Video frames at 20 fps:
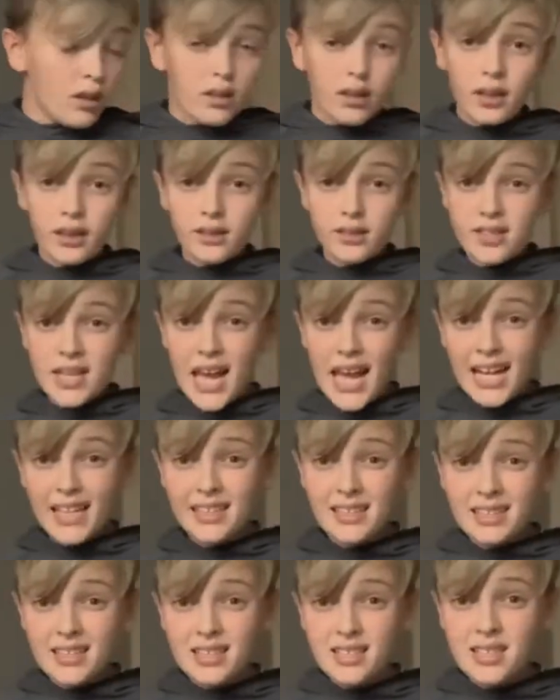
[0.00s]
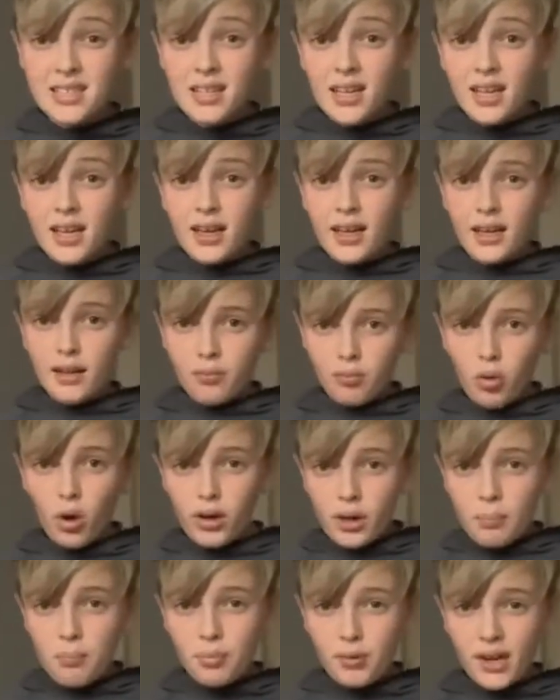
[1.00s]
intends what
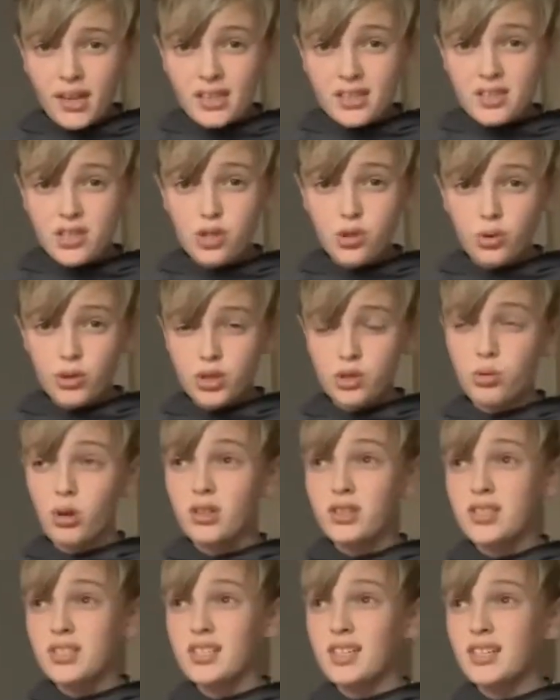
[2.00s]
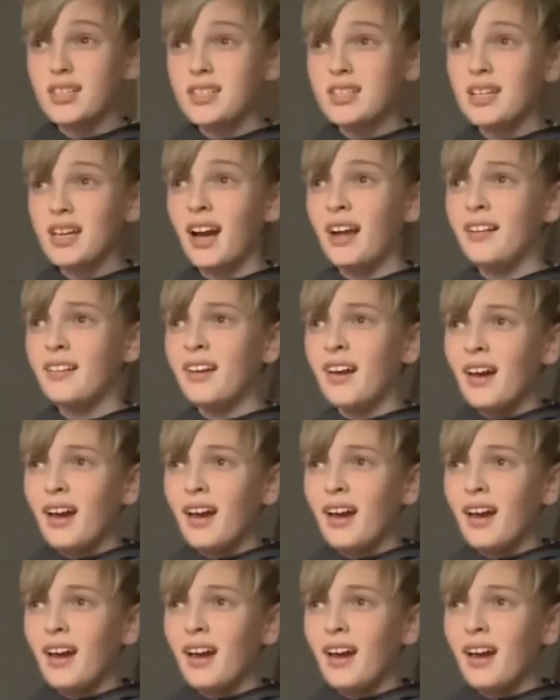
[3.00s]
he brings to a Swansea City side,